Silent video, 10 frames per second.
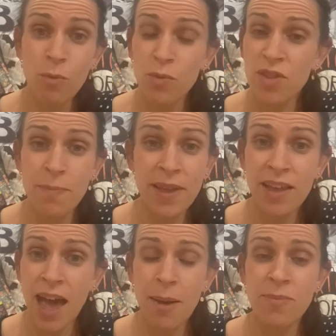
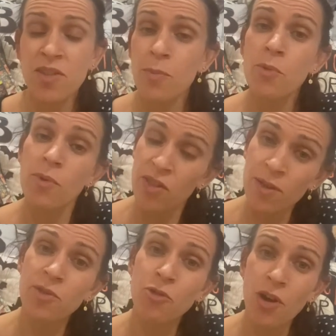
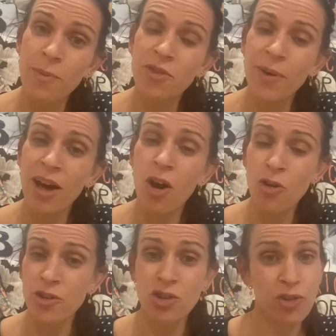Subscribe to our
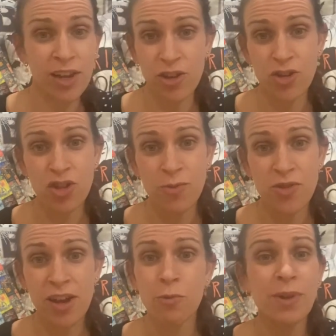Horror Tree YouTube
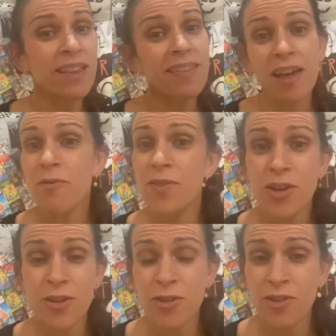channel. We'd love for
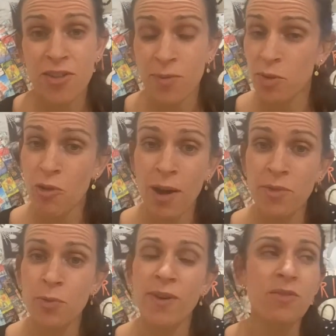you to
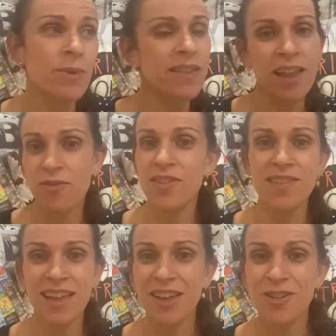subscribe to us. We'd love to
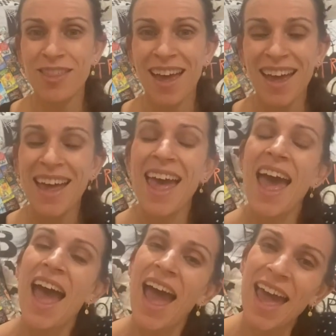see you there.
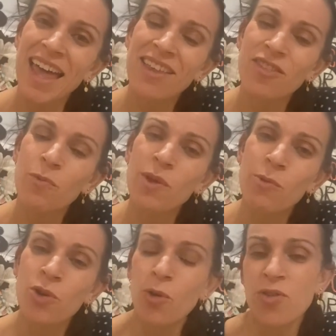And we
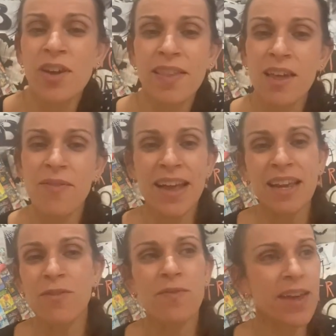would also love
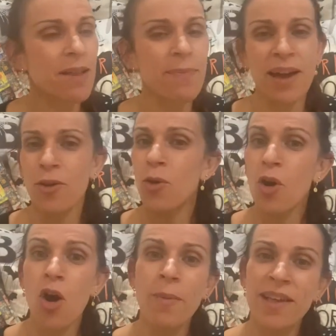any feedback or
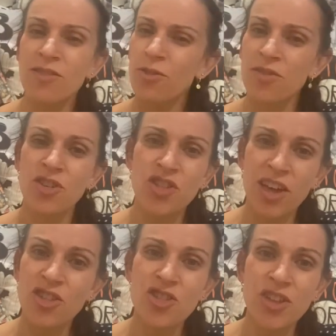comments or
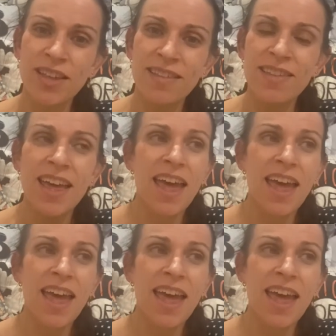suggestions.